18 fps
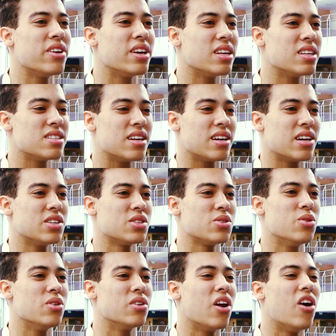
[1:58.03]
things.
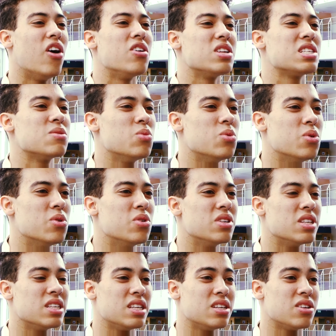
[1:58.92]
Like, I do an arts
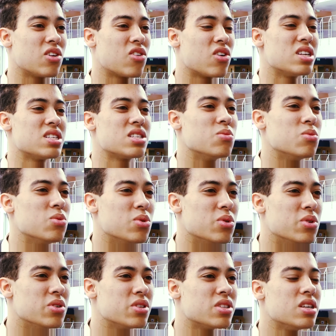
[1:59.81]
award, I did a Crest
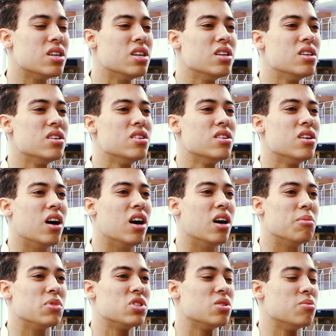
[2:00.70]
award,
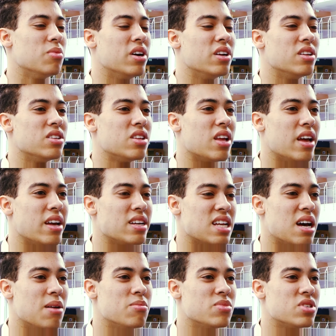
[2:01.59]
I took my
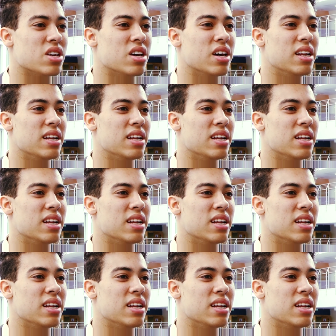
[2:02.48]
exams